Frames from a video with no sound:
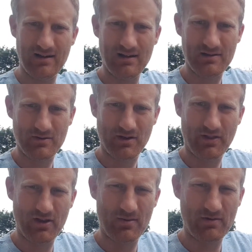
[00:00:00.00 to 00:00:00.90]
So it's a
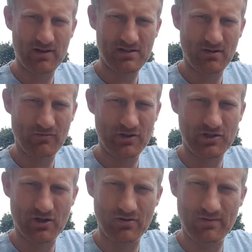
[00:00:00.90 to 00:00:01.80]
Therm-a-Rest
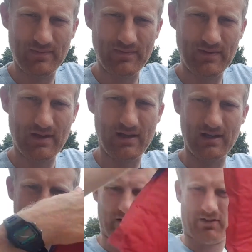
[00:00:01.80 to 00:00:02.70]
original, and
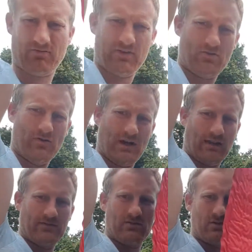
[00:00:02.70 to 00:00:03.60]
it's a 3/4
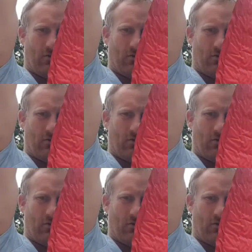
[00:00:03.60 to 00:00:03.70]
length, so it doesn't